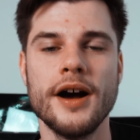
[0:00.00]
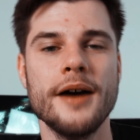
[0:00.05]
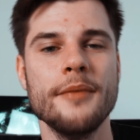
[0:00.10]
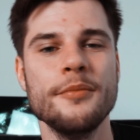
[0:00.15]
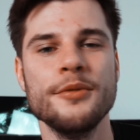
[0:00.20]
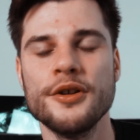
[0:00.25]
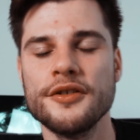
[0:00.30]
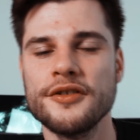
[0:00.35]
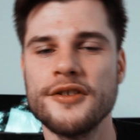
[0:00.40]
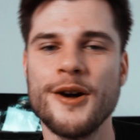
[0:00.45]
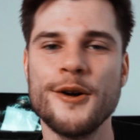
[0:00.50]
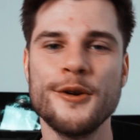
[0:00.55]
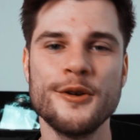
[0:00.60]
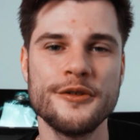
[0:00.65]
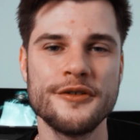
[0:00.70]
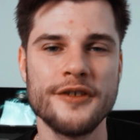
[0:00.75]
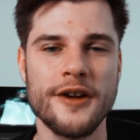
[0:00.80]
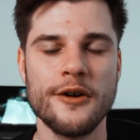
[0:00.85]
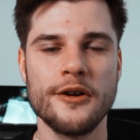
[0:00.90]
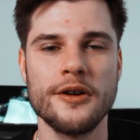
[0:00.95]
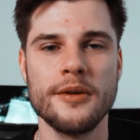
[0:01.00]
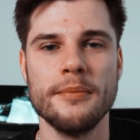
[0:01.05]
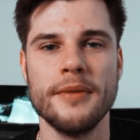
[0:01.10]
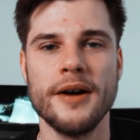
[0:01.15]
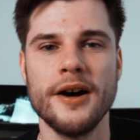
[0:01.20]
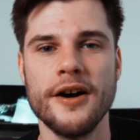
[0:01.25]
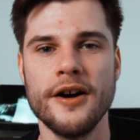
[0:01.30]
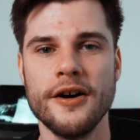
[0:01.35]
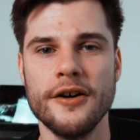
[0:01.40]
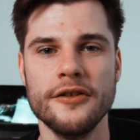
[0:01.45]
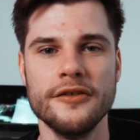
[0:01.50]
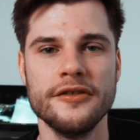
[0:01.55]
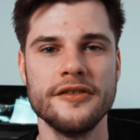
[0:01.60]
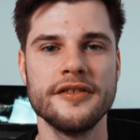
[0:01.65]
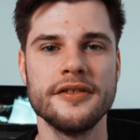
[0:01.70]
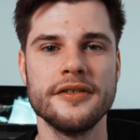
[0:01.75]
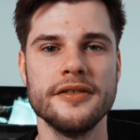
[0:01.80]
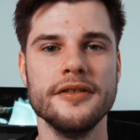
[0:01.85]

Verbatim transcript: I'm not going to talk about